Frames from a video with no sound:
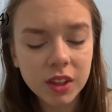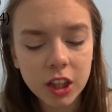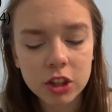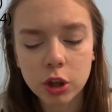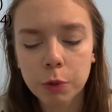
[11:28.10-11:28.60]

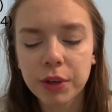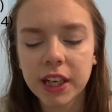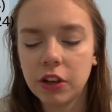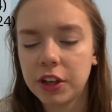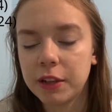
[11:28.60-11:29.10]
so I'm pretty
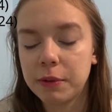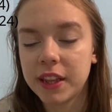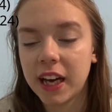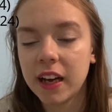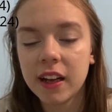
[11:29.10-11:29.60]
lucky with
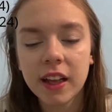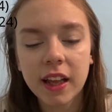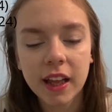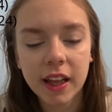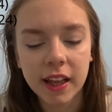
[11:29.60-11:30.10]
that.
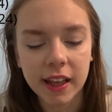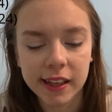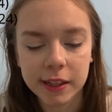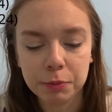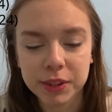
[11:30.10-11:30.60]

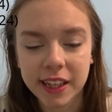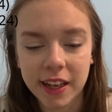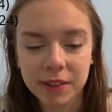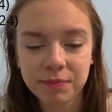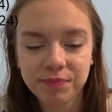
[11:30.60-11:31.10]
Uh, but yeah,
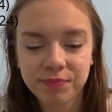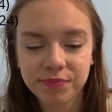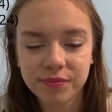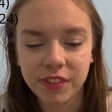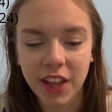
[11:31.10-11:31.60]

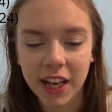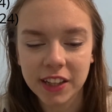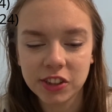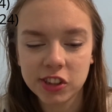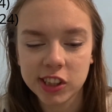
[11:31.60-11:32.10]
that
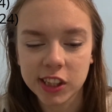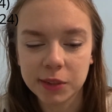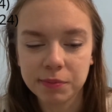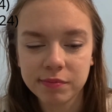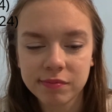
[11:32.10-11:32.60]

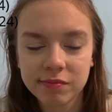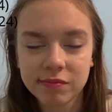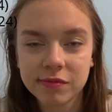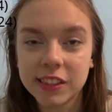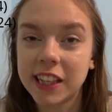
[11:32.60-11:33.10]
um,
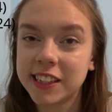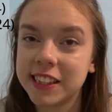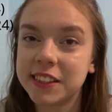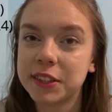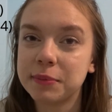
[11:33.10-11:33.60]
that
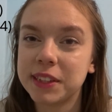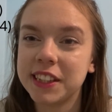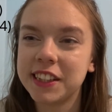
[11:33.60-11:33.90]
teaches me